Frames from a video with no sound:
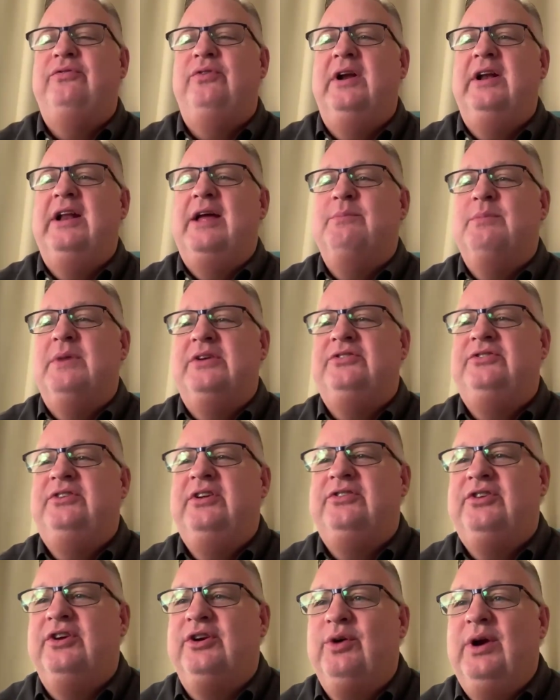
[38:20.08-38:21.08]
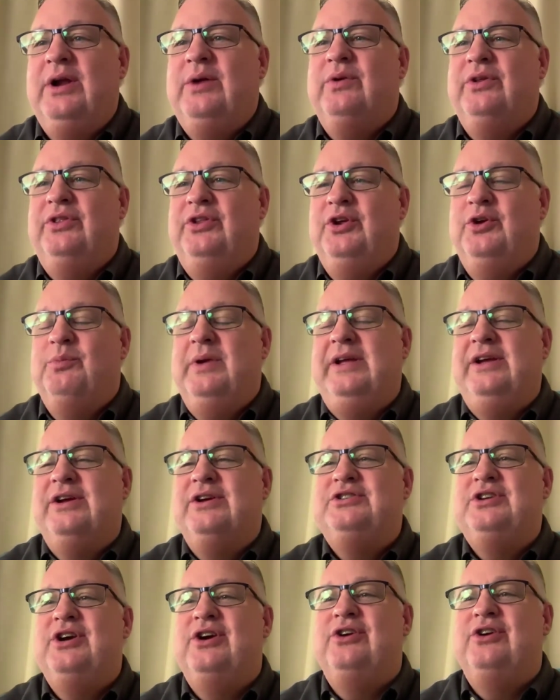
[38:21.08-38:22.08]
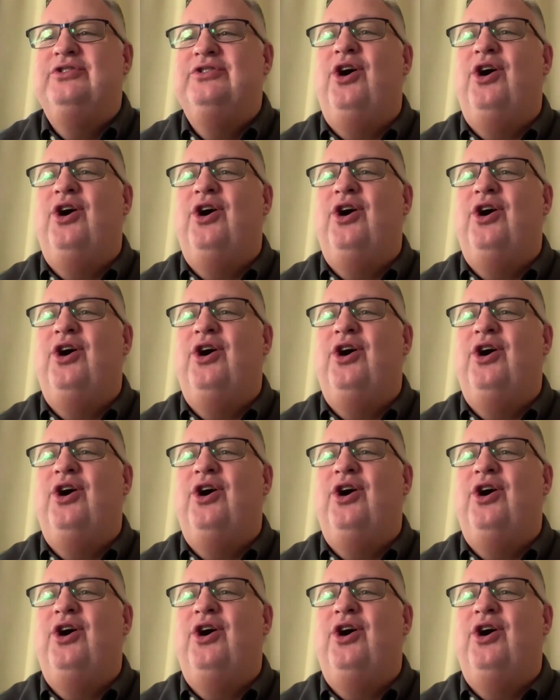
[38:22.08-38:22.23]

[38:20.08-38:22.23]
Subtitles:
my friend, I must disagree with you because there's